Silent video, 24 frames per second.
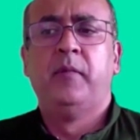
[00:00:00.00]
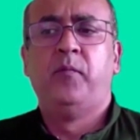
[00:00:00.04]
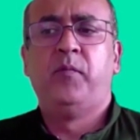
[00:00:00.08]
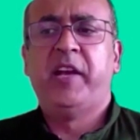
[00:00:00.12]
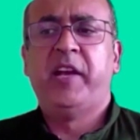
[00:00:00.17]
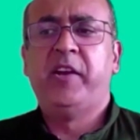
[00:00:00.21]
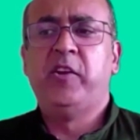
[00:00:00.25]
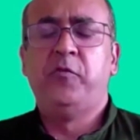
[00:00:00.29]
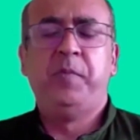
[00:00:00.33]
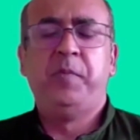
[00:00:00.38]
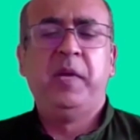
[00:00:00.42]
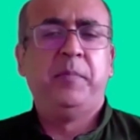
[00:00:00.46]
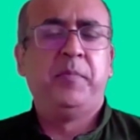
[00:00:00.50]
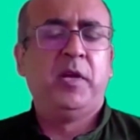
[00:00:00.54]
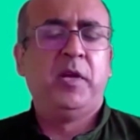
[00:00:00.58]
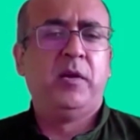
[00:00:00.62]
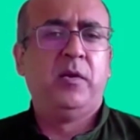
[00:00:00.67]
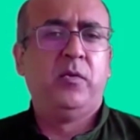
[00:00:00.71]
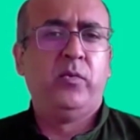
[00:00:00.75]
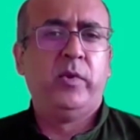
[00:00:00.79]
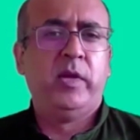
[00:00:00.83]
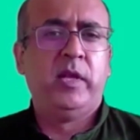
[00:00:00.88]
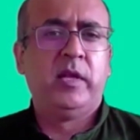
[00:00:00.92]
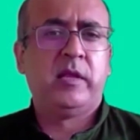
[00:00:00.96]
Many
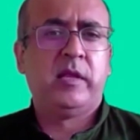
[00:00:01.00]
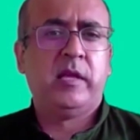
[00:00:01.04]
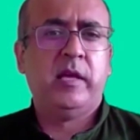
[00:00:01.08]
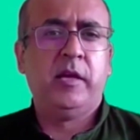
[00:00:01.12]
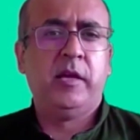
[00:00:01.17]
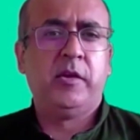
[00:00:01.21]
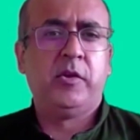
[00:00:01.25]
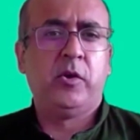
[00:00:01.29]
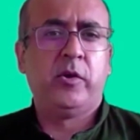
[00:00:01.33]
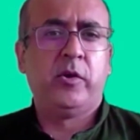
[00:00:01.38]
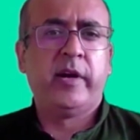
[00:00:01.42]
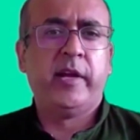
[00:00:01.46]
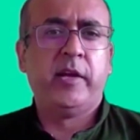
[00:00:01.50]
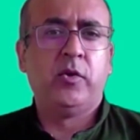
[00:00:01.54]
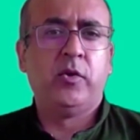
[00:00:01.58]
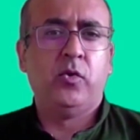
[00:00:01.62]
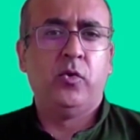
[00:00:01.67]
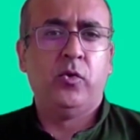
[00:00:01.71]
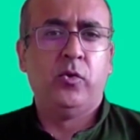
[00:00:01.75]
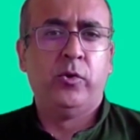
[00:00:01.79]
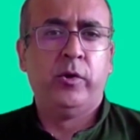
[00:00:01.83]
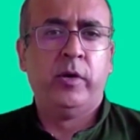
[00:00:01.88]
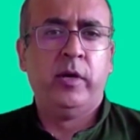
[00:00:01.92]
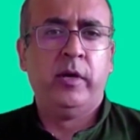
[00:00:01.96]
people will think you're getting
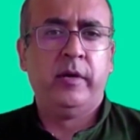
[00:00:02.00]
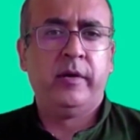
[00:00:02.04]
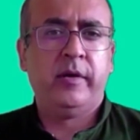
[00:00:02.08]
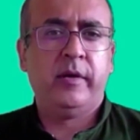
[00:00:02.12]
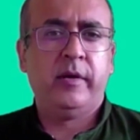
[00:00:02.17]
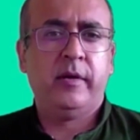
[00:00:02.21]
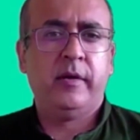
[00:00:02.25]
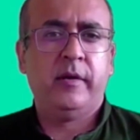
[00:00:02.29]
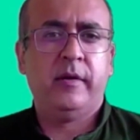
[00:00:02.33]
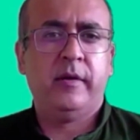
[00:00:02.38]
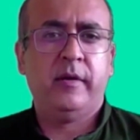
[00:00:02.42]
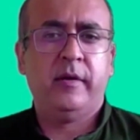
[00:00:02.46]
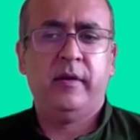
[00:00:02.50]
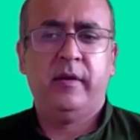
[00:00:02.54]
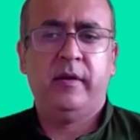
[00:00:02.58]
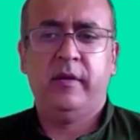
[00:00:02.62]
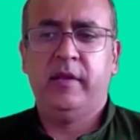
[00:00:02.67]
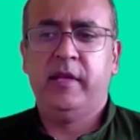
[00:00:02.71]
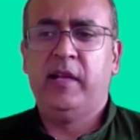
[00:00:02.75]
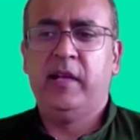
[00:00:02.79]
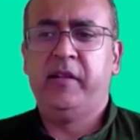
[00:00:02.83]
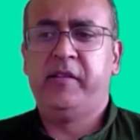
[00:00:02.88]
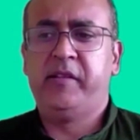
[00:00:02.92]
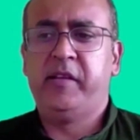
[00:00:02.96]
old.
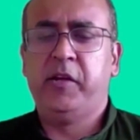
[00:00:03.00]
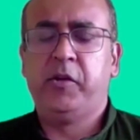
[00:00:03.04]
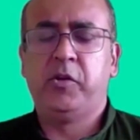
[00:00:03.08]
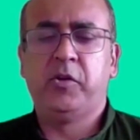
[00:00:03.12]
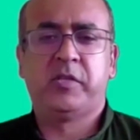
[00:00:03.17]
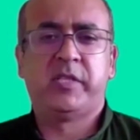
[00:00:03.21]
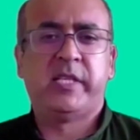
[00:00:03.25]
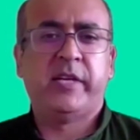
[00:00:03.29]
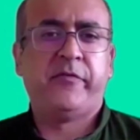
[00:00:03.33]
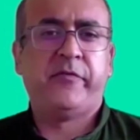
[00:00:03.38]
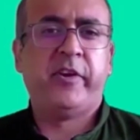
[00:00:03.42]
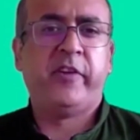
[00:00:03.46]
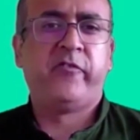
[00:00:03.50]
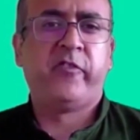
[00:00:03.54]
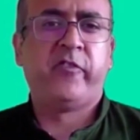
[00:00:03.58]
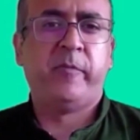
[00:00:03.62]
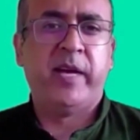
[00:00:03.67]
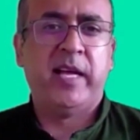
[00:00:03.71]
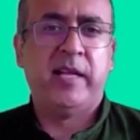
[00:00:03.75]
They'll think you're suffering from